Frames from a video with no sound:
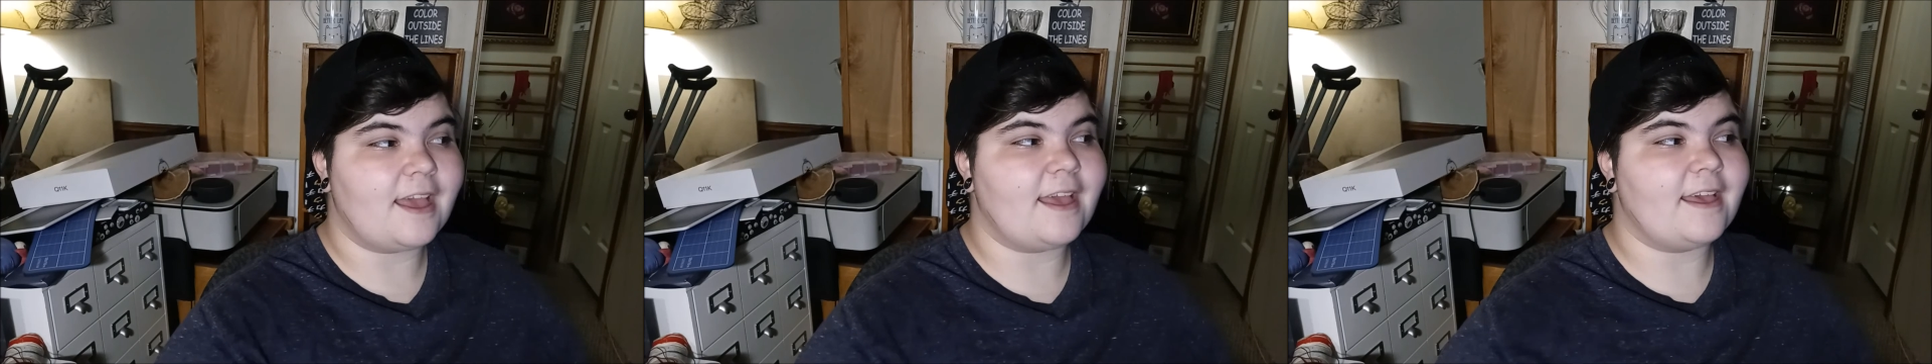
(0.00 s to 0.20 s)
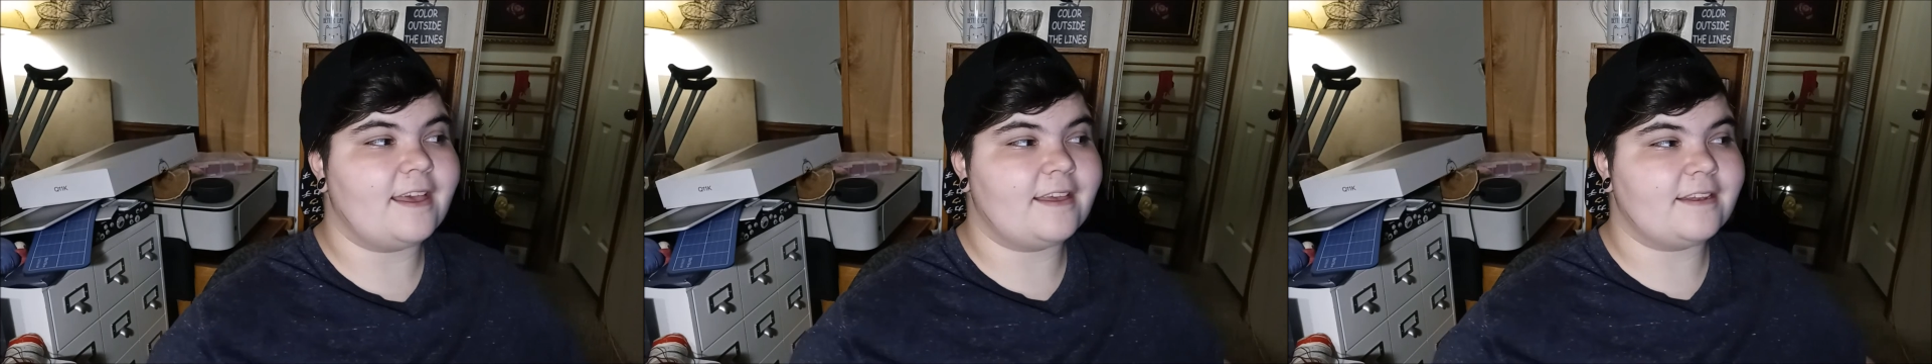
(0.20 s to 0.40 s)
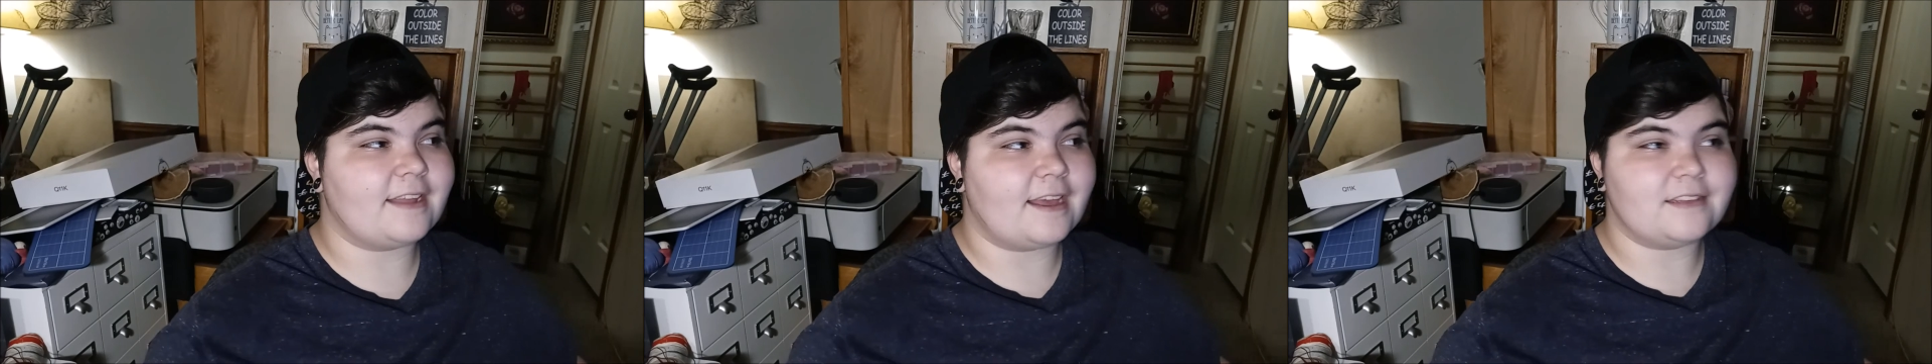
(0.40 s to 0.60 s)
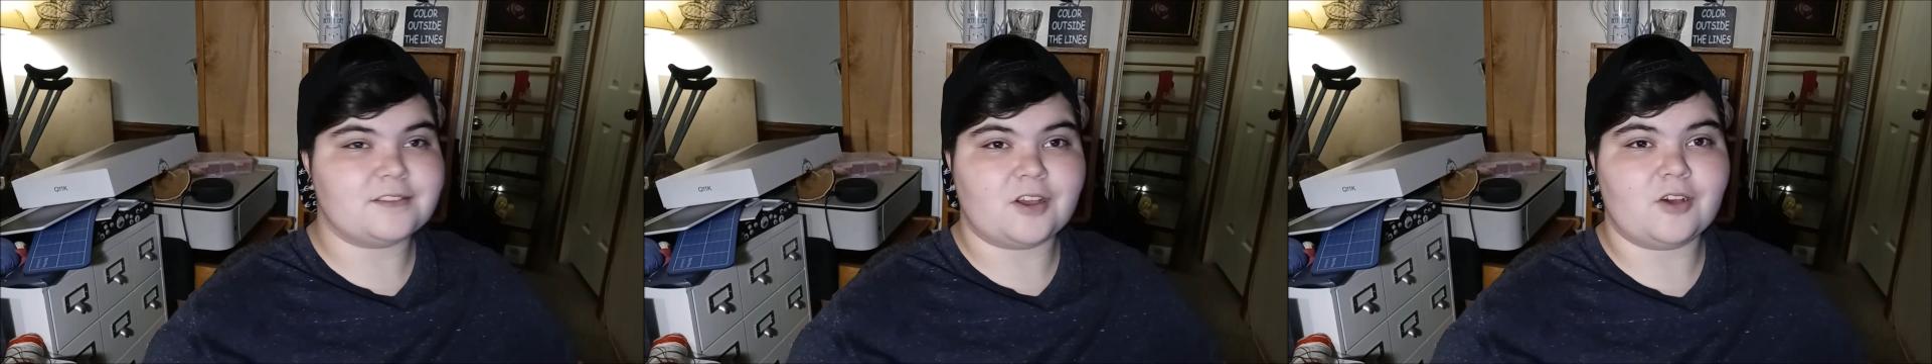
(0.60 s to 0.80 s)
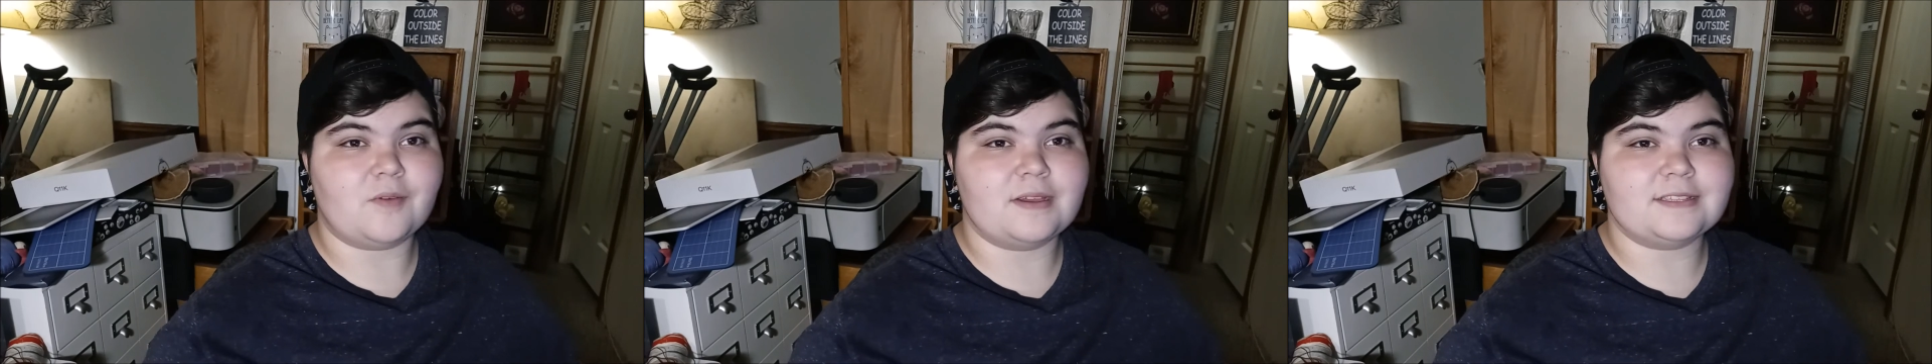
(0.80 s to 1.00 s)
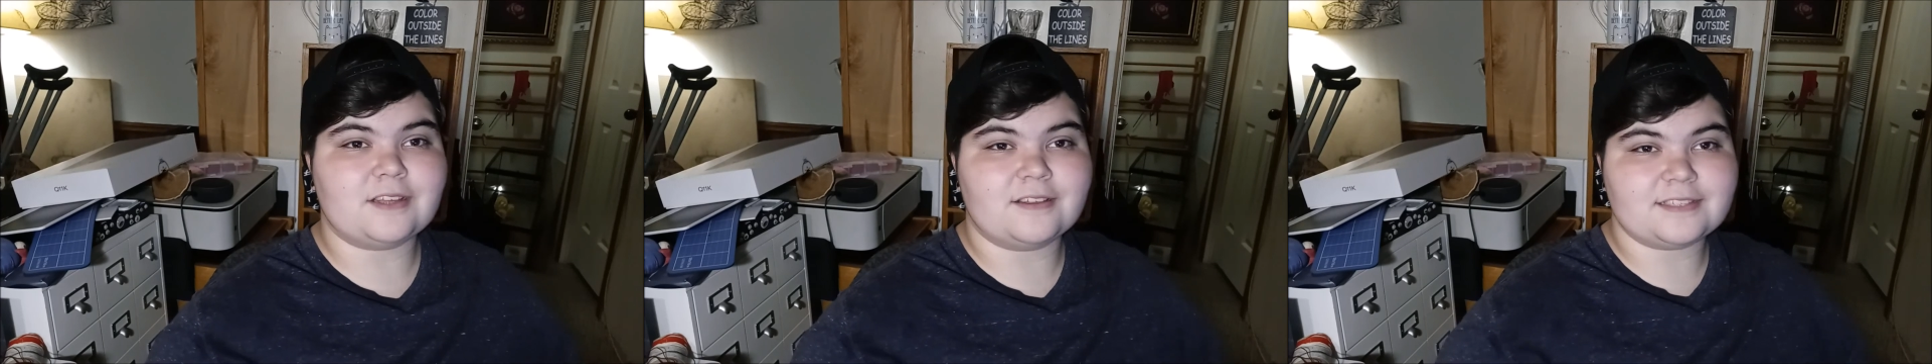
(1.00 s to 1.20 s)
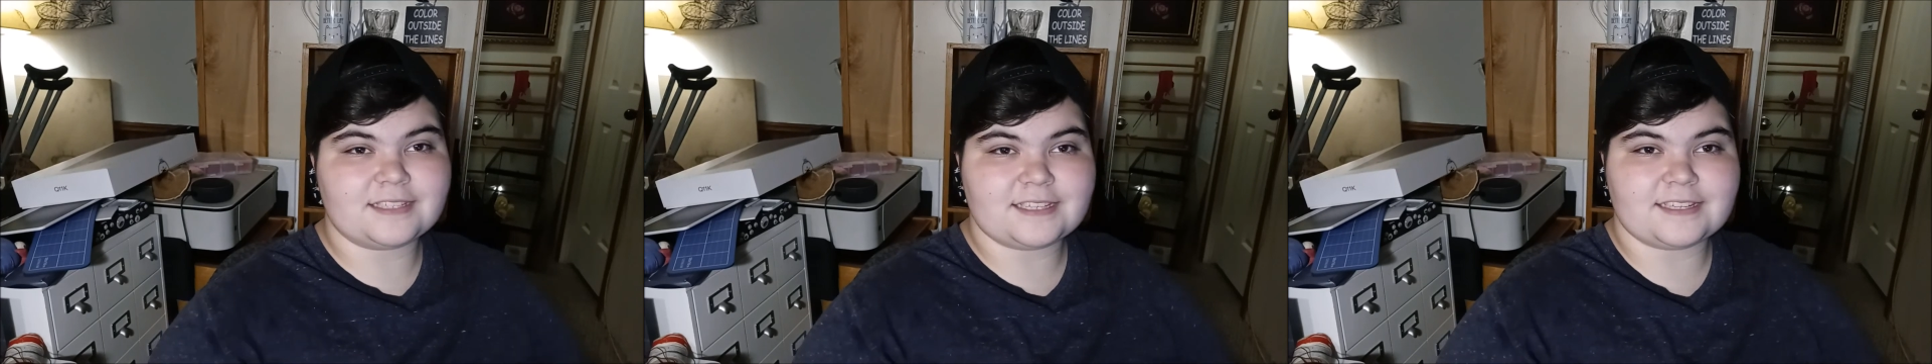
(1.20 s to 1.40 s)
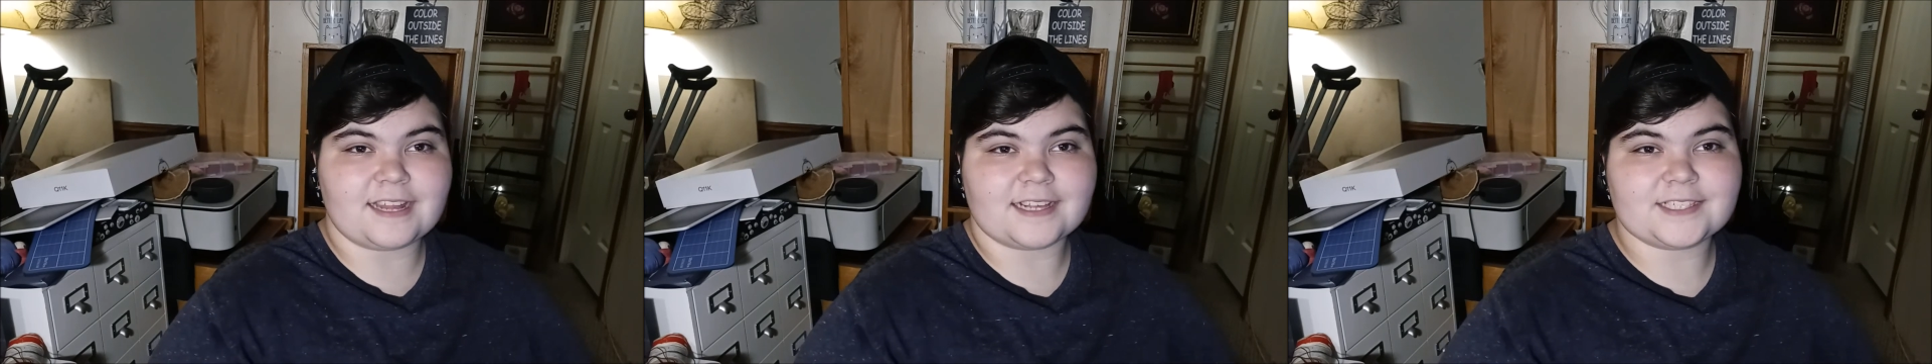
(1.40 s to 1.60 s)
and as always, I'll
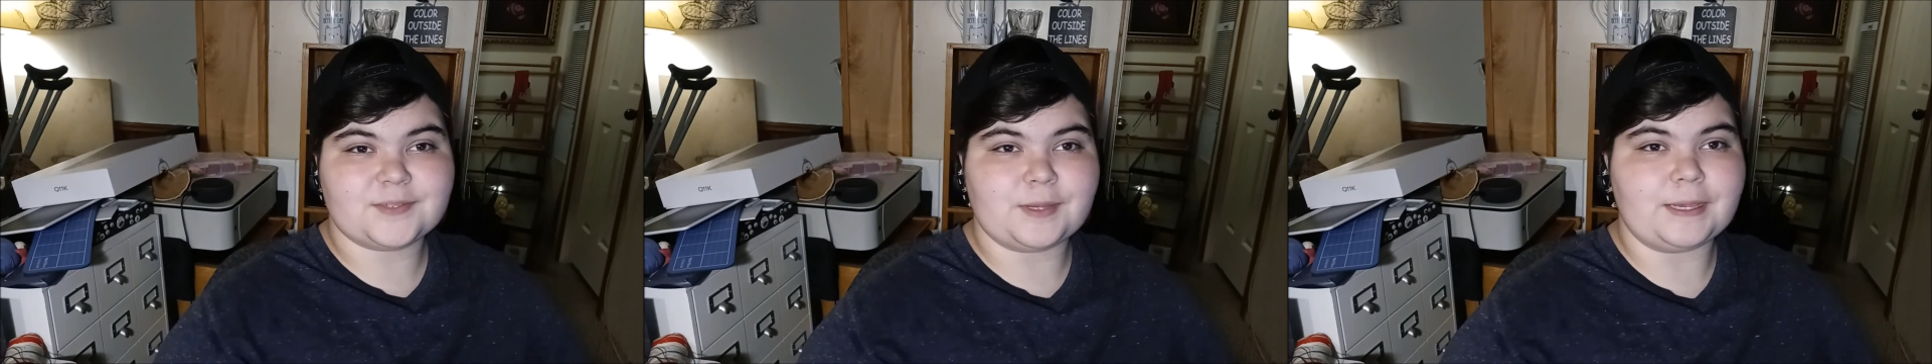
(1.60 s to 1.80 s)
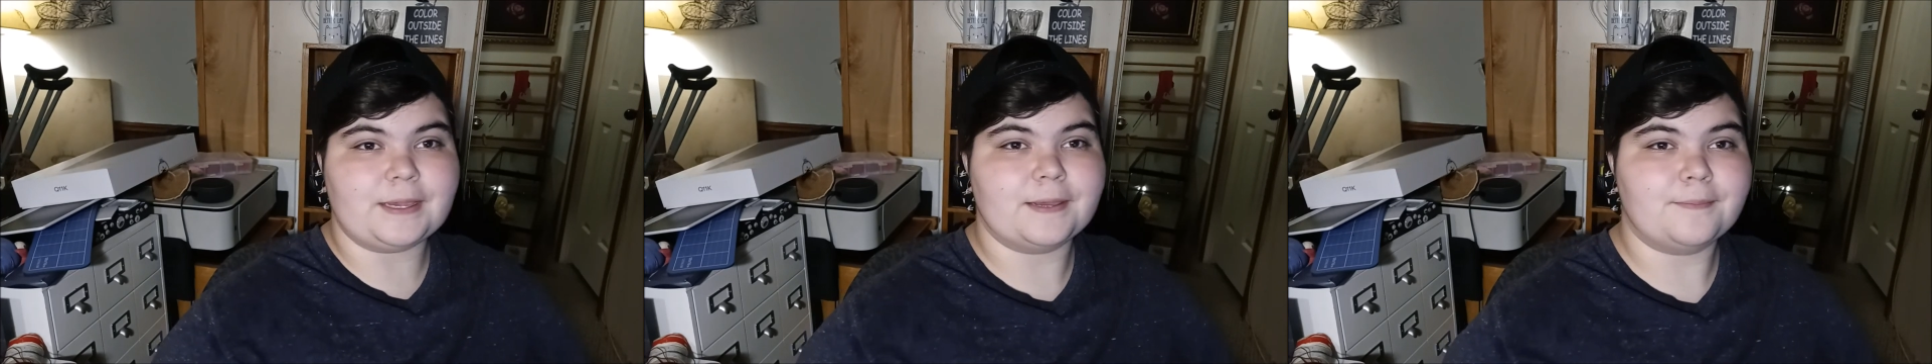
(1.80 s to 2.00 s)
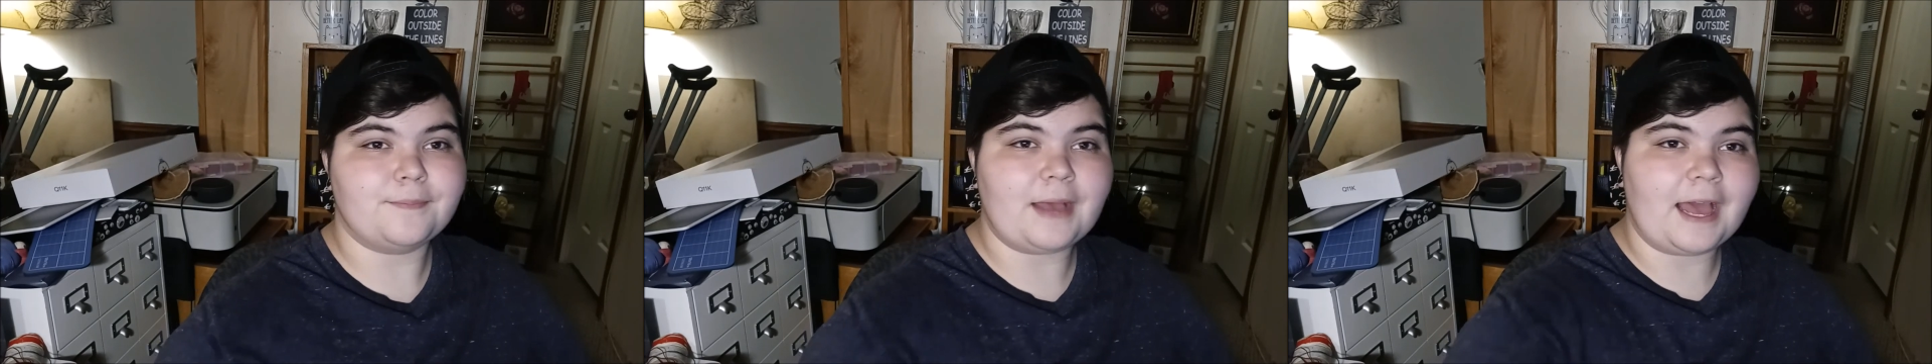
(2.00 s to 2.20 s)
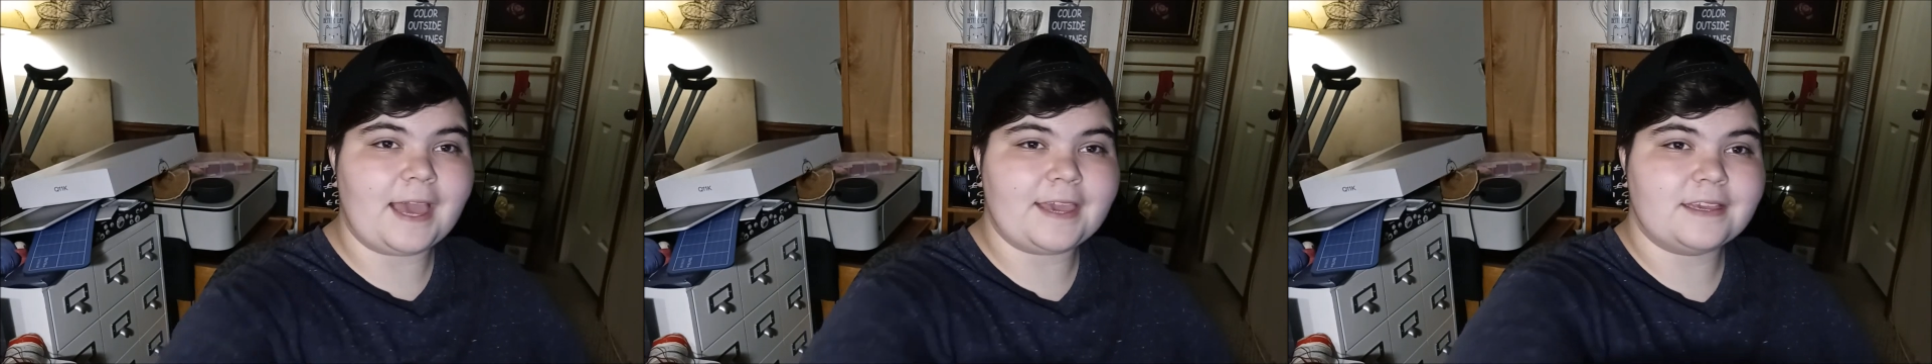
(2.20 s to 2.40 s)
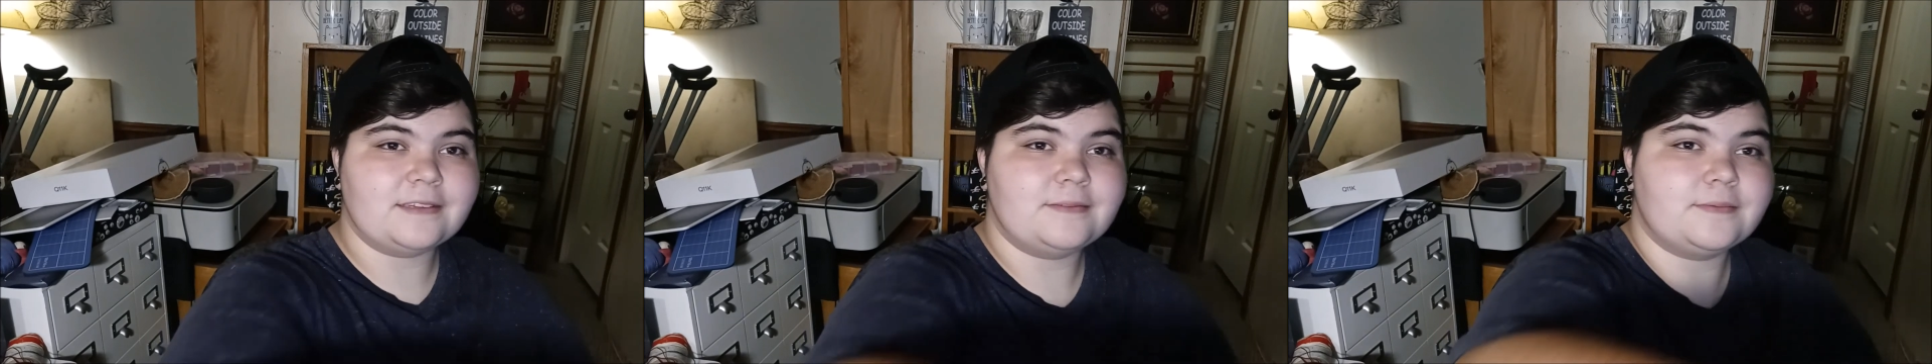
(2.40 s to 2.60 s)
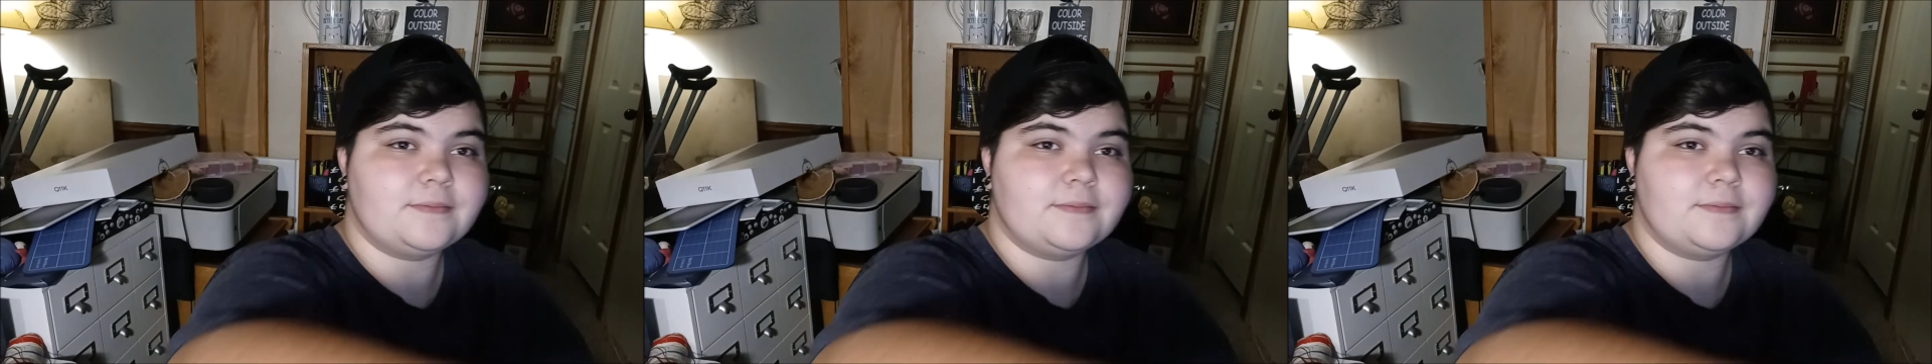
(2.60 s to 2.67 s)
see you next week. Bye!